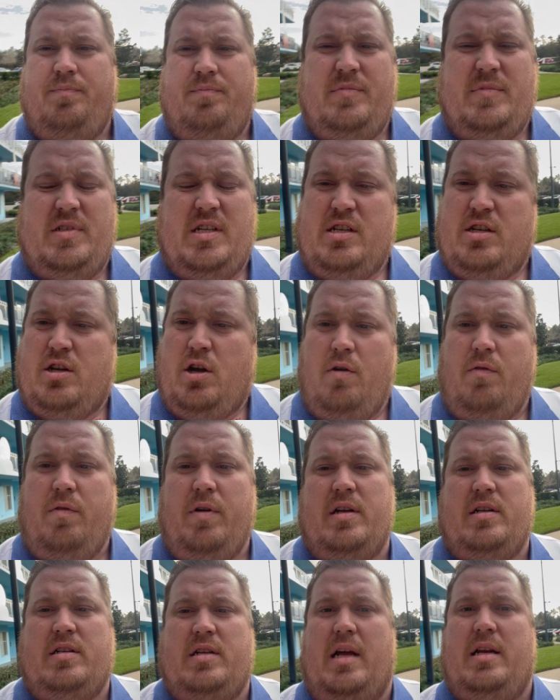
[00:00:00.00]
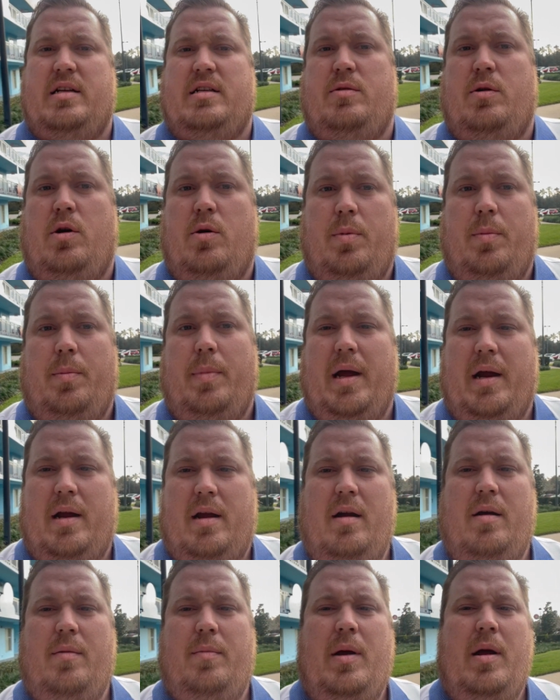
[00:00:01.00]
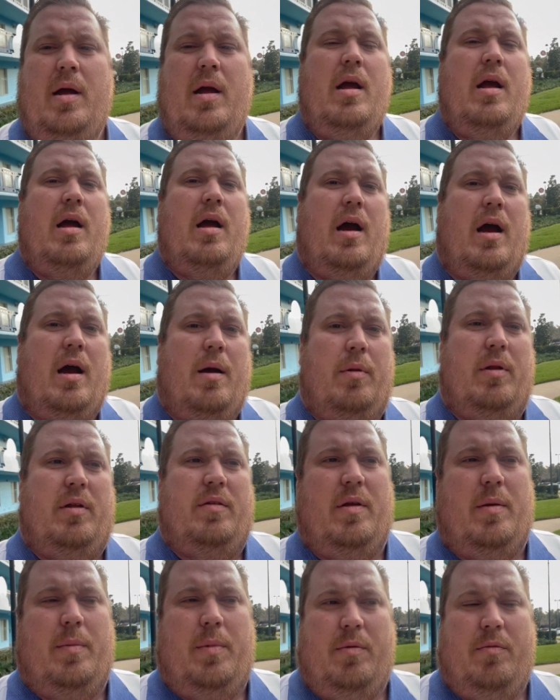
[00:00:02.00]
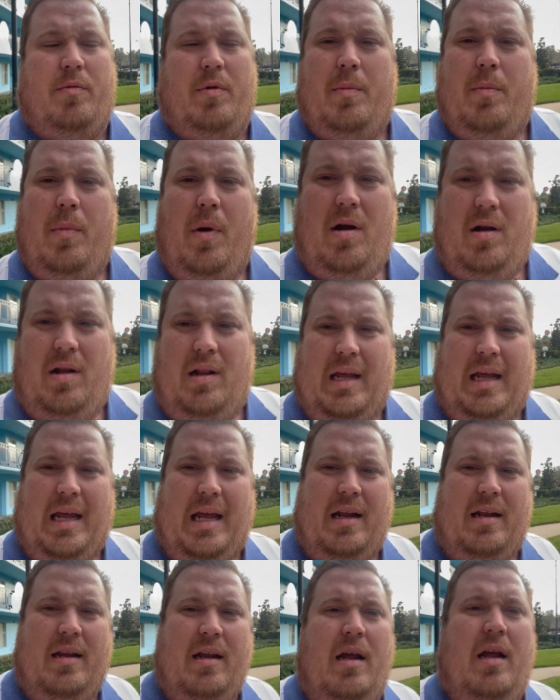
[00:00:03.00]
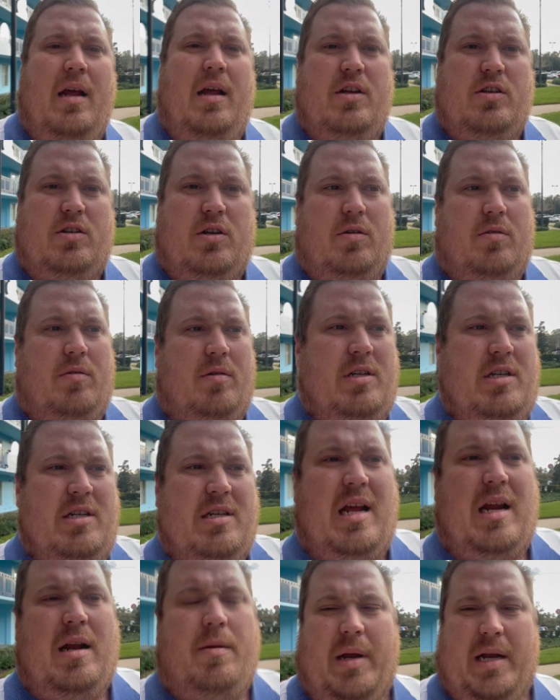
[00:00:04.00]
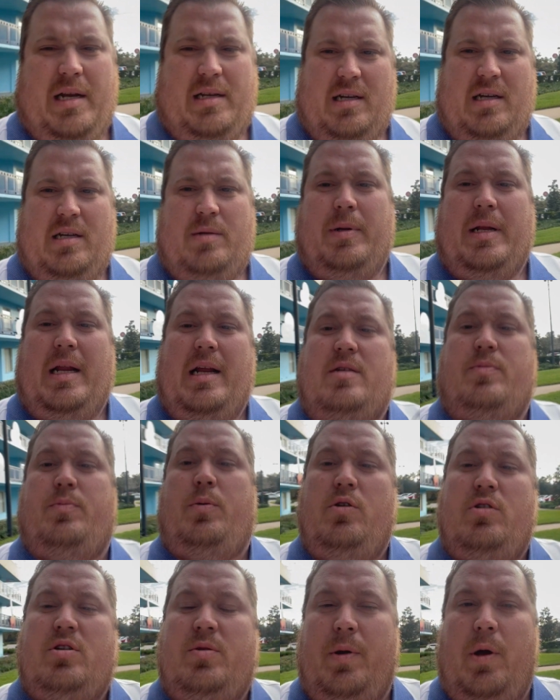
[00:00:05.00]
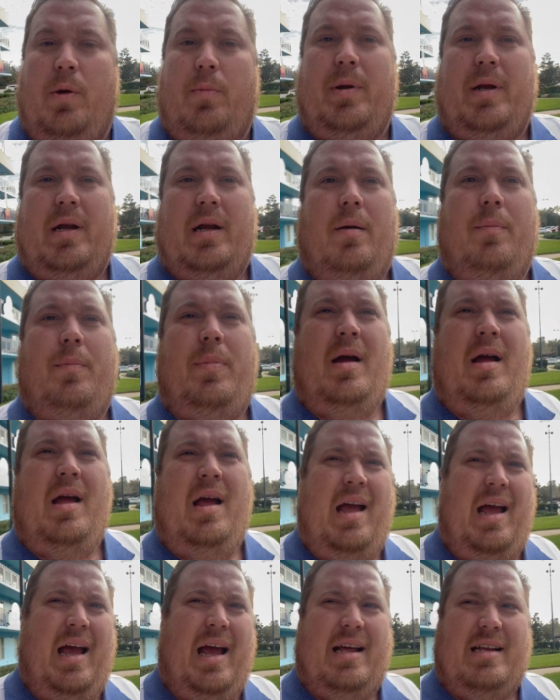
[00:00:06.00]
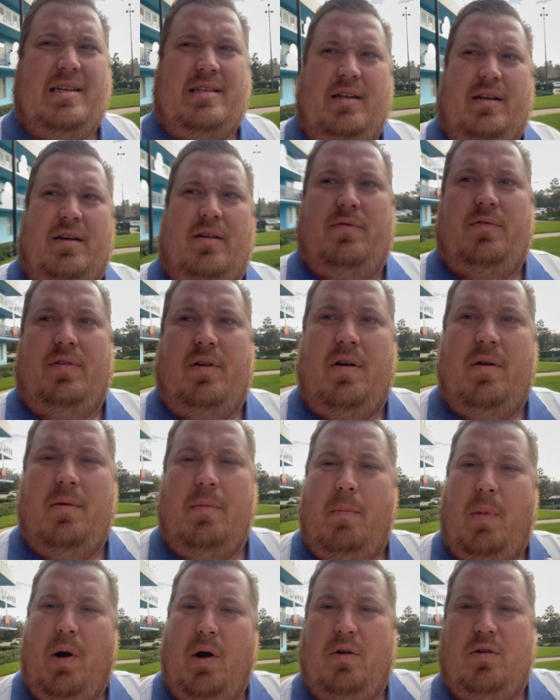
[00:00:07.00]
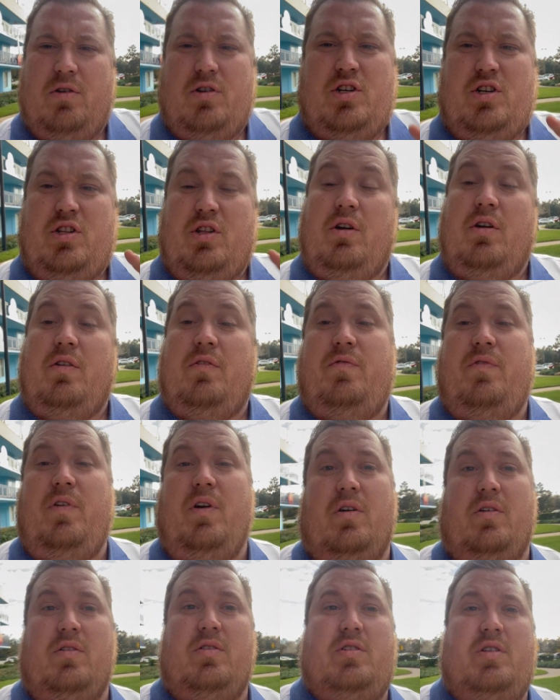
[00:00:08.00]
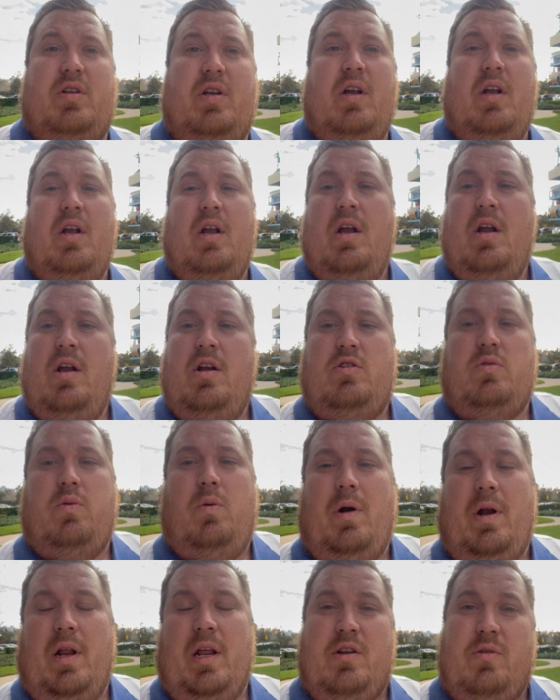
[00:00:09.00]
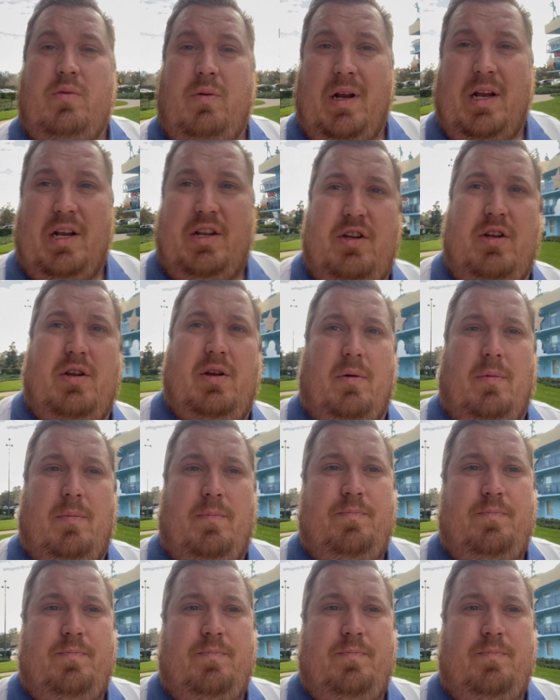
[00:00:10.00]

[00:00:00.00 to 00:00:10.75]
since COVID hasn't opened back up, I believe they've been remodeling it, so it just kind of made sense. But that's supposed to be opening up as of March 31st, 2022.